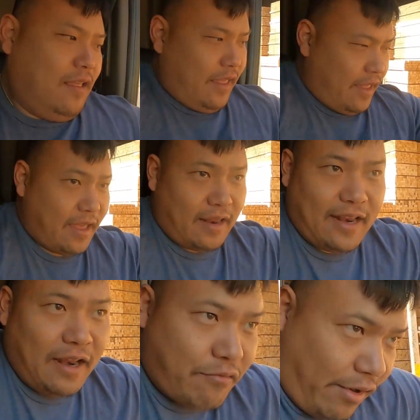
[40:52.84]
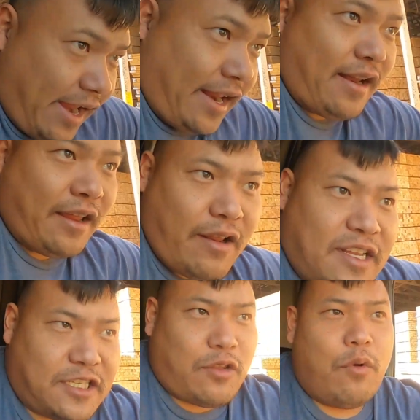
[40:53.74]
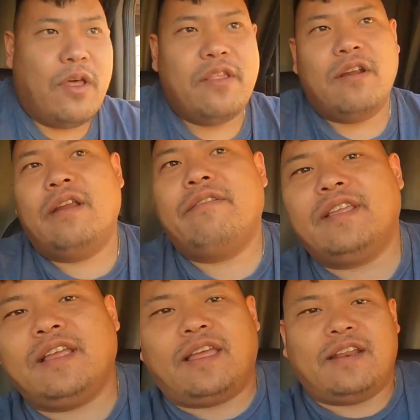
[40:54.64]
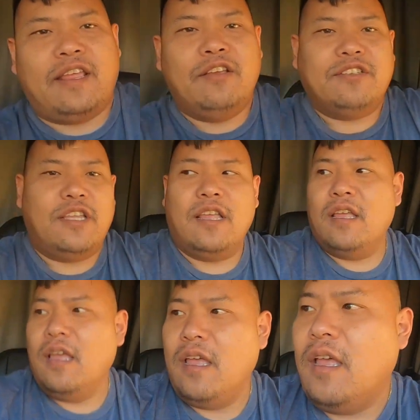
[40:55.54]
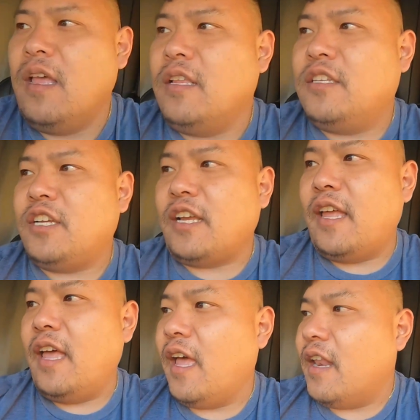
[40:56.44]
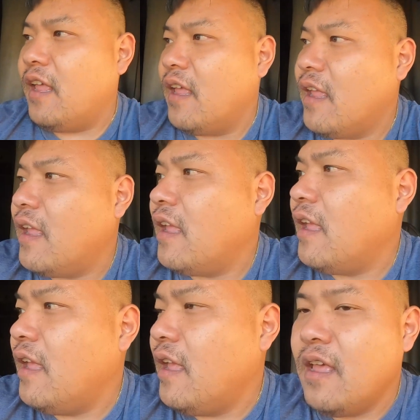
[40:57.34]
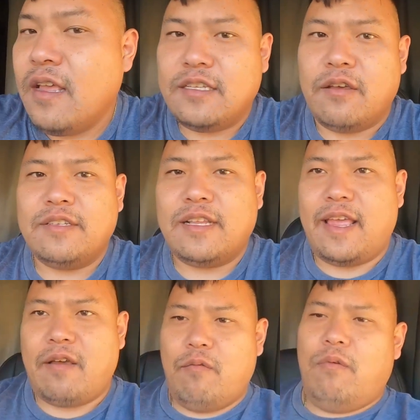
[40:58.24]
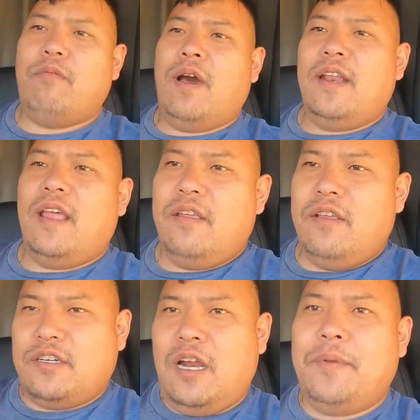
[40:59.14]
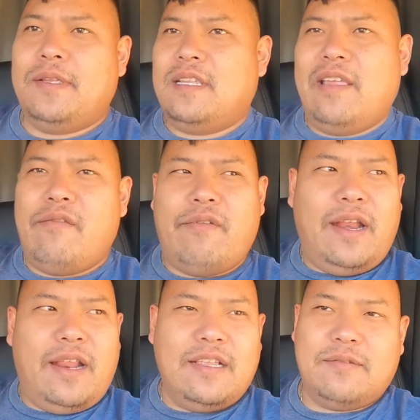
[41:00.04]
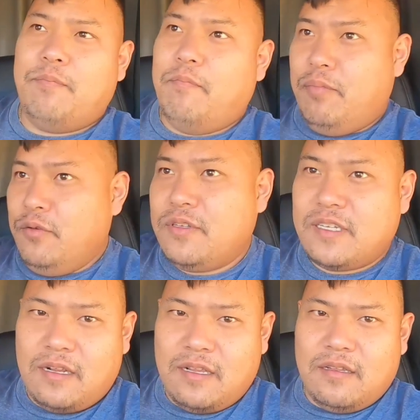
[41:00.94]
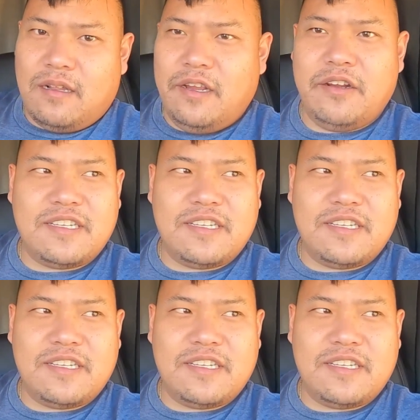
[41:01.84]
and it didn't rain. You know, I checked the weather and everything, and I usually check ahead. So I was like, why in the hell are you tarping? It's not even raining. It's blue, clear